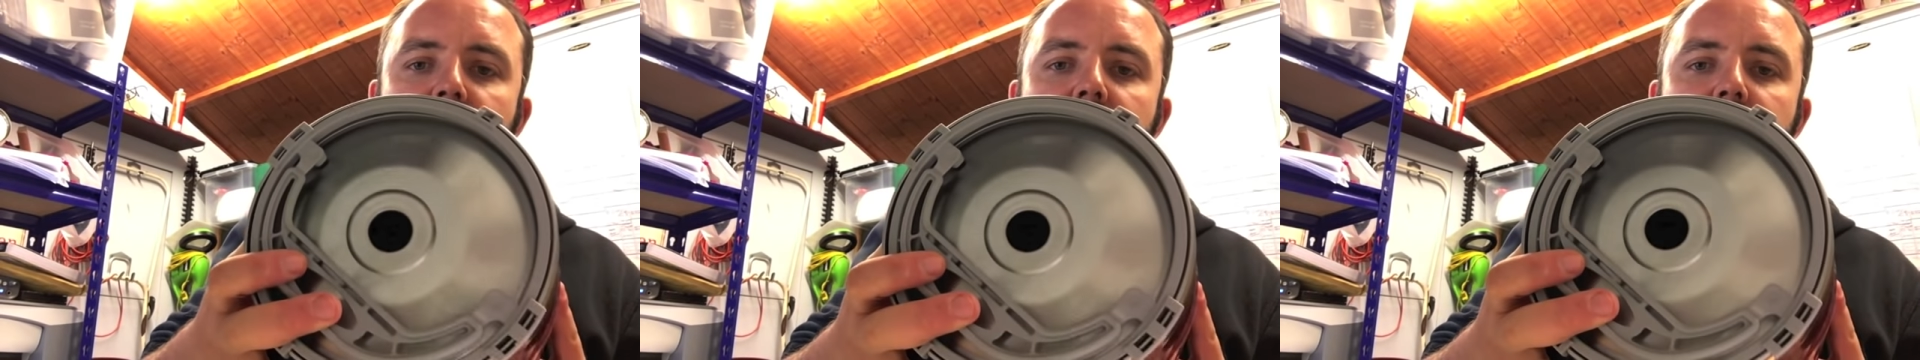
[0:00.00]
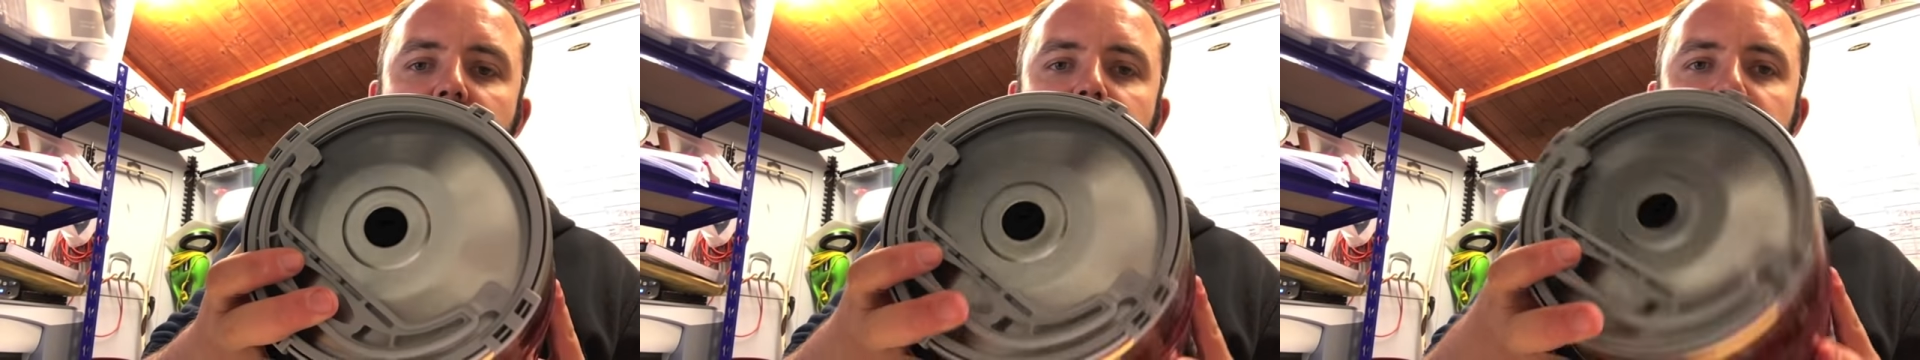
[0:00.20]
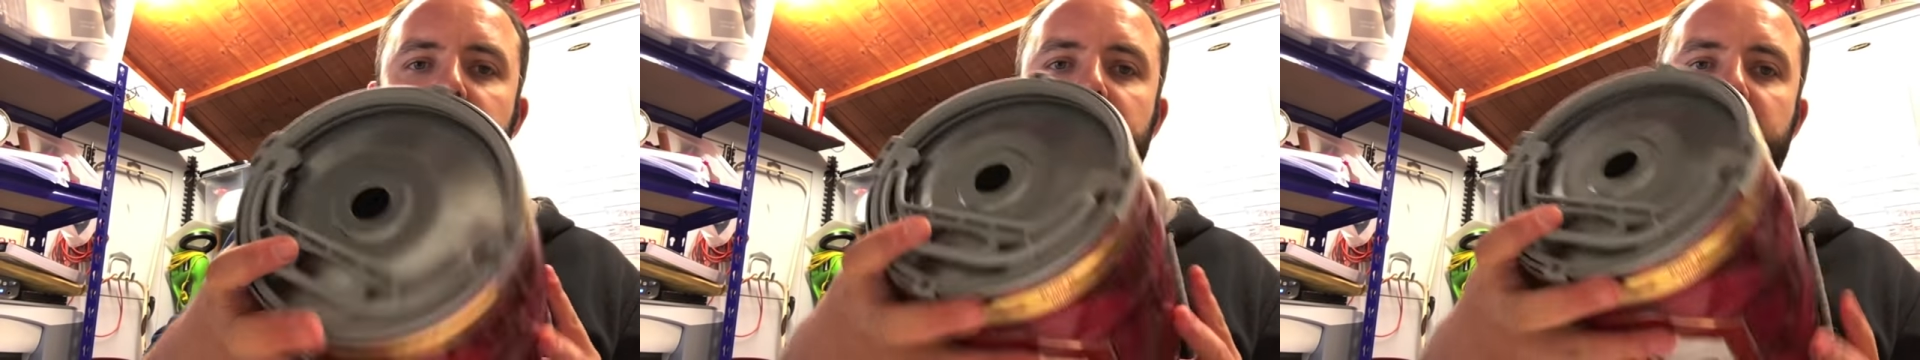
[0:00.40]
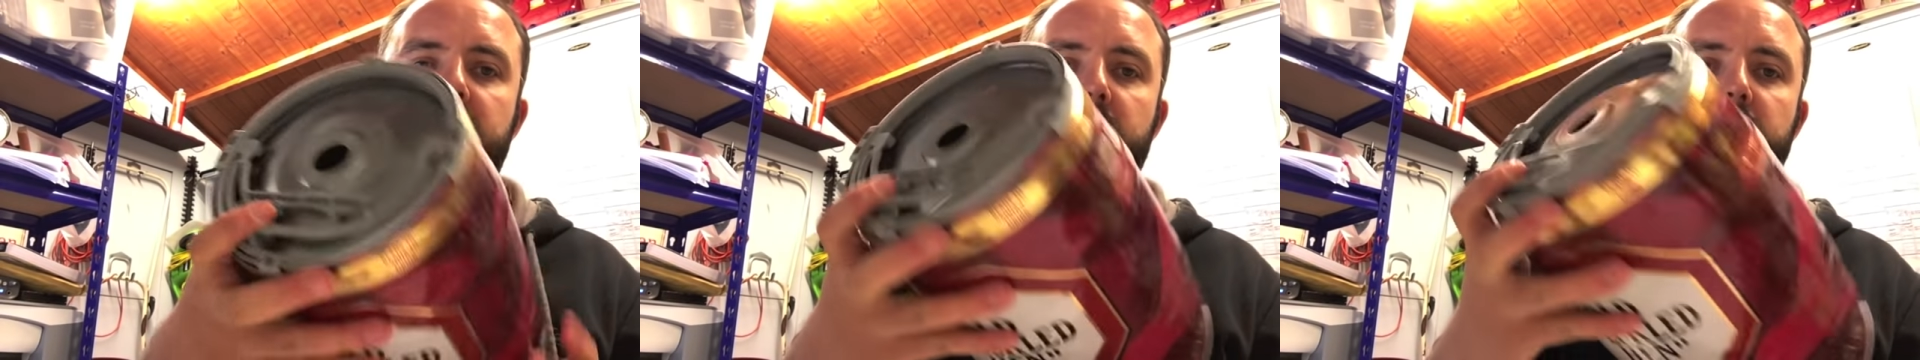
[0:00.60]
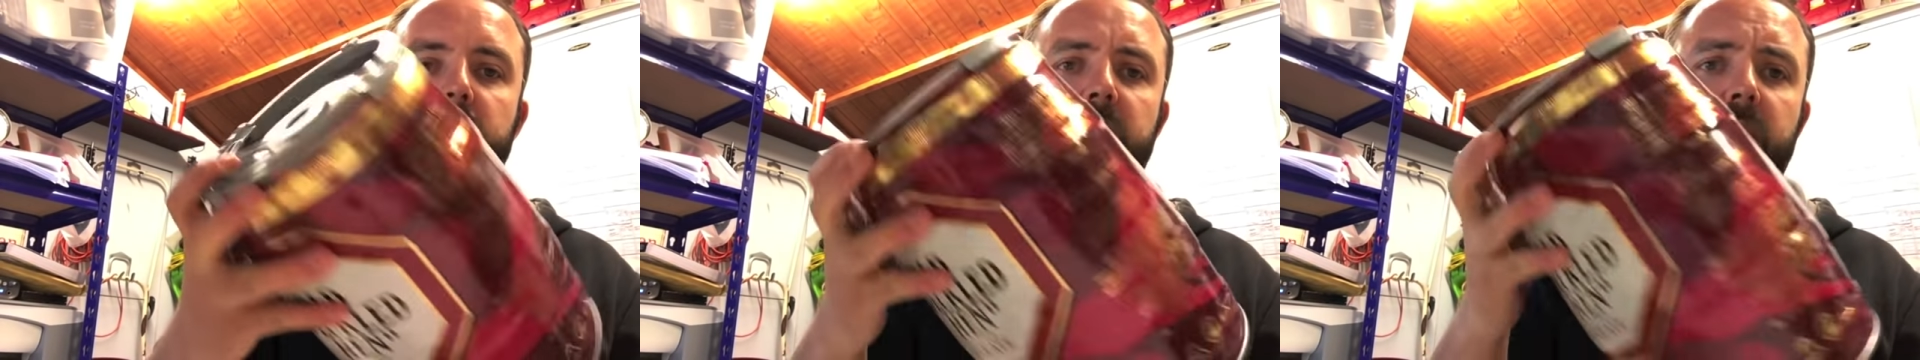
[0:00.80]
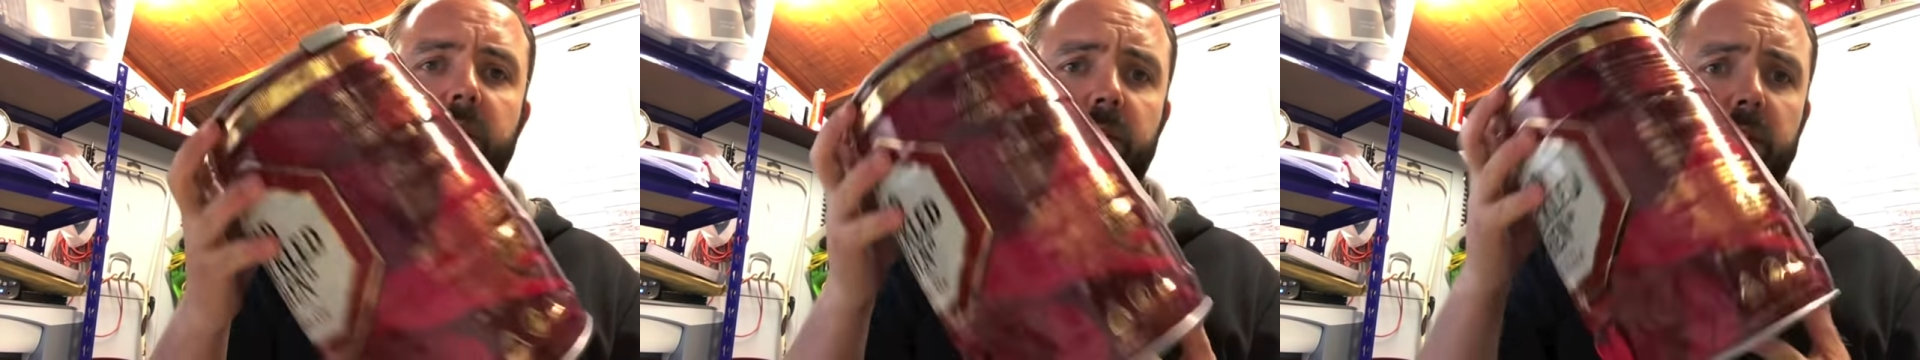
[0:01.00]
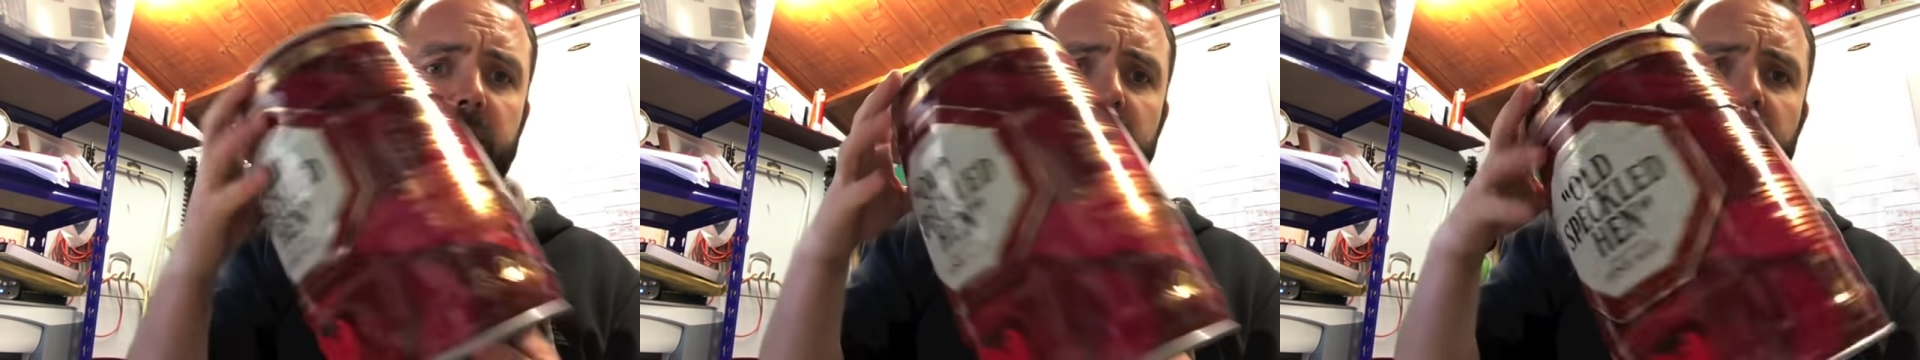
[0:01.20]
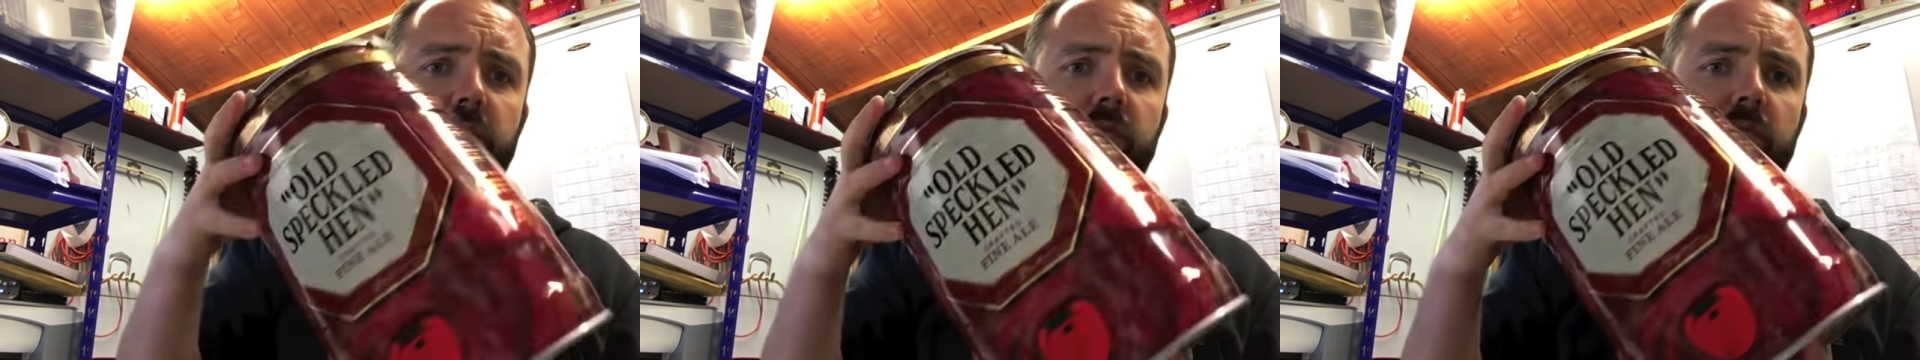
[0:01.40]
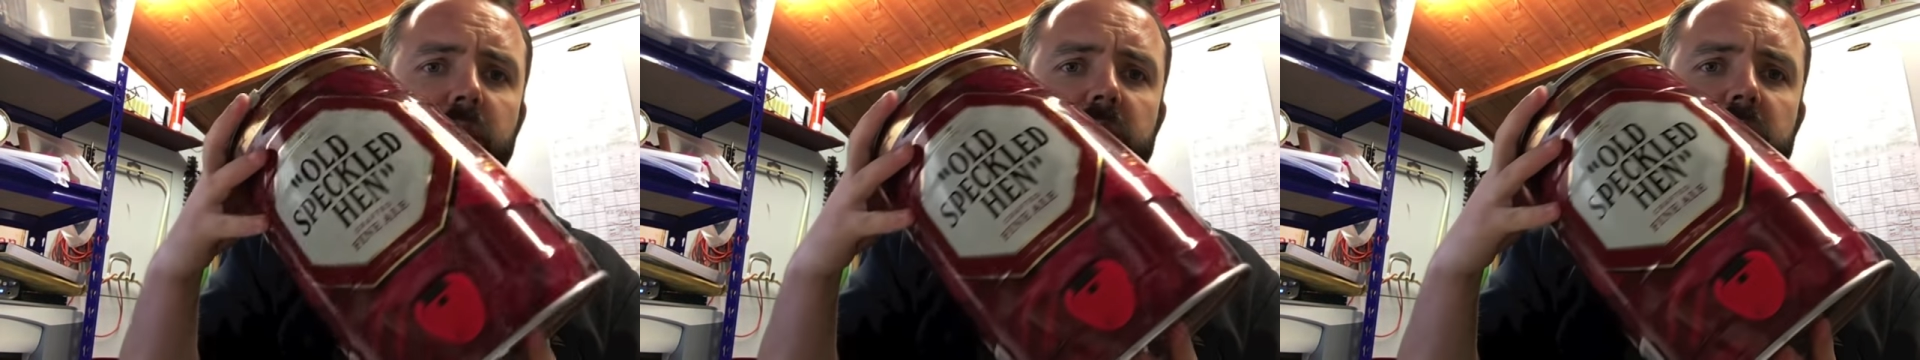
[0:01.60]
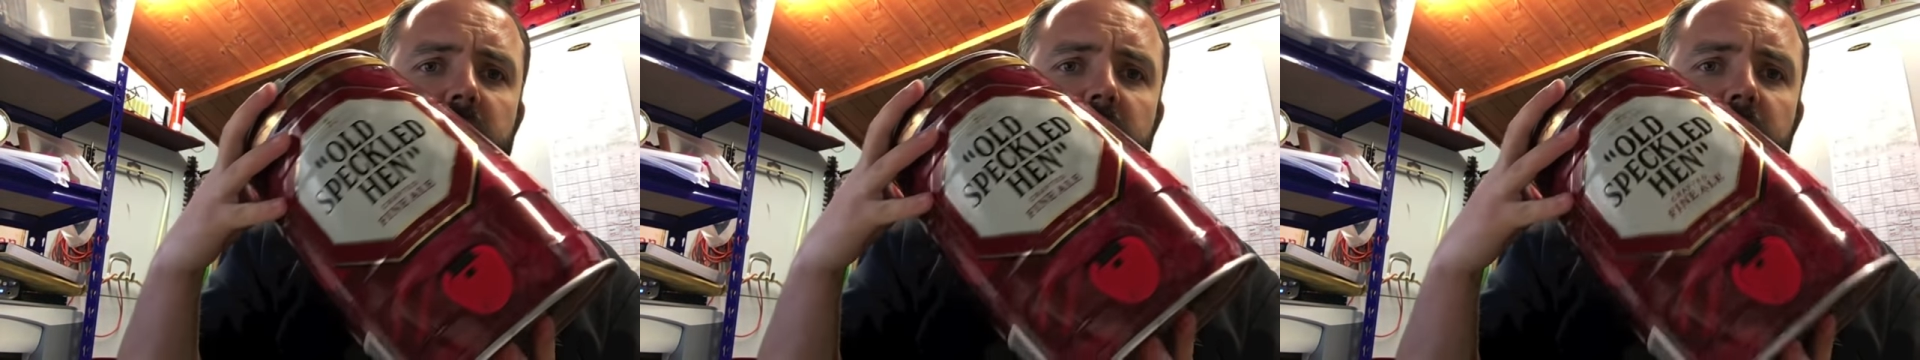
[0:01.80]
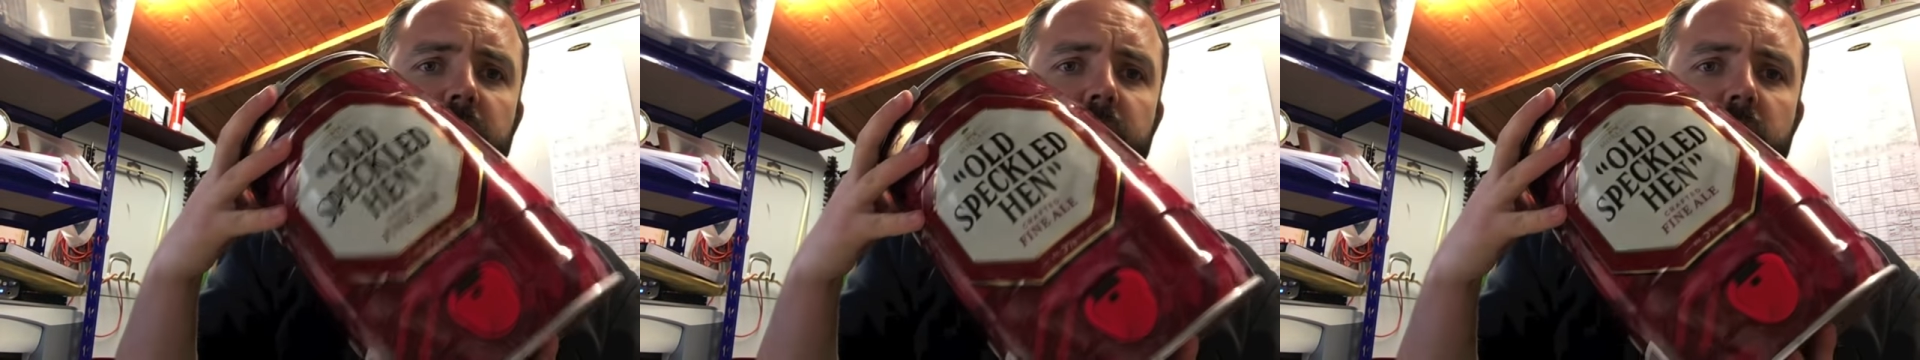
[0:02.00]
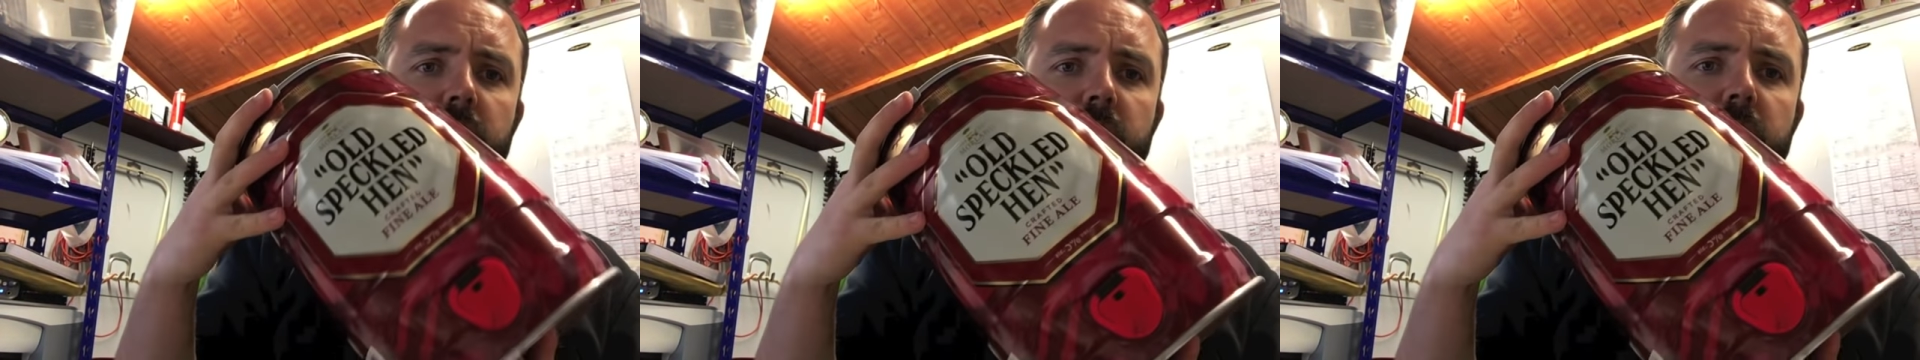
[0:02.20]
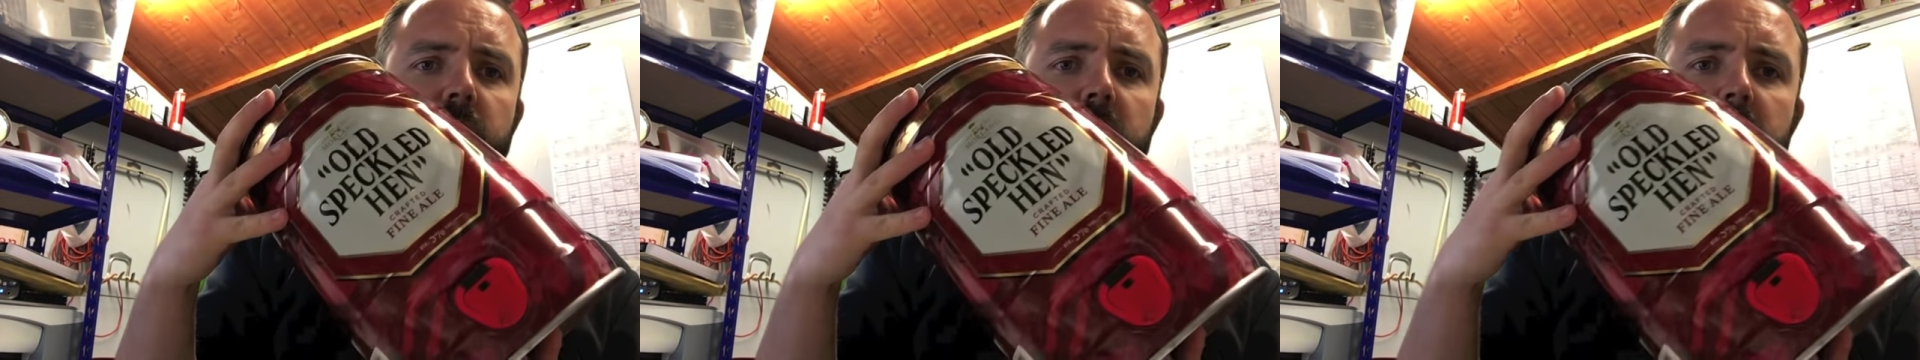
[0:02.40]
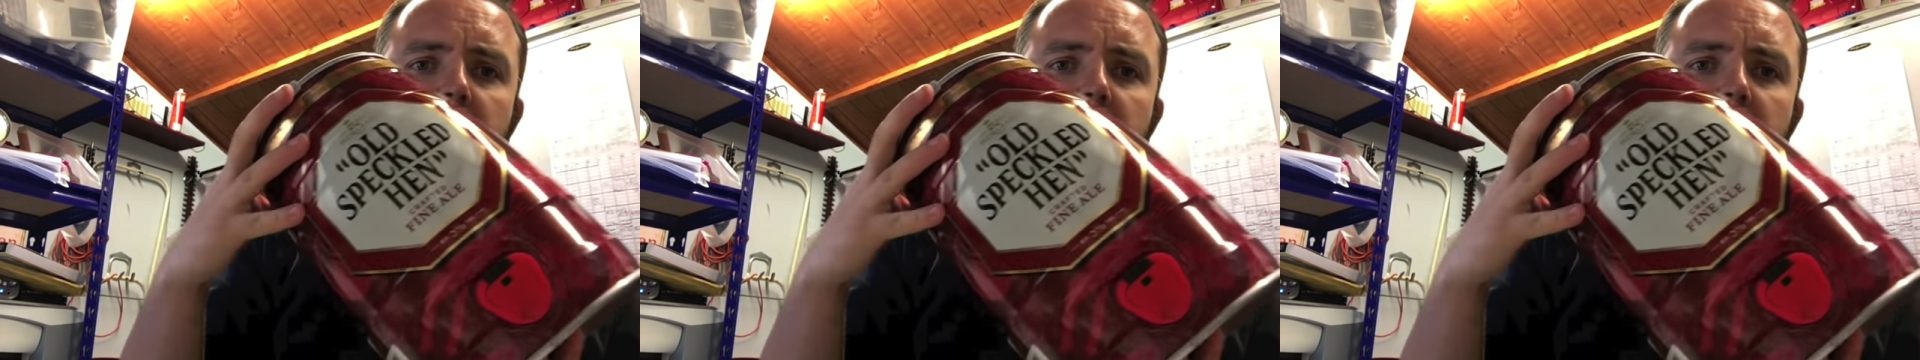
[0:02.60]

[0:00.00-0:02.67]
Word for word: and obviously give this a good rinsing through,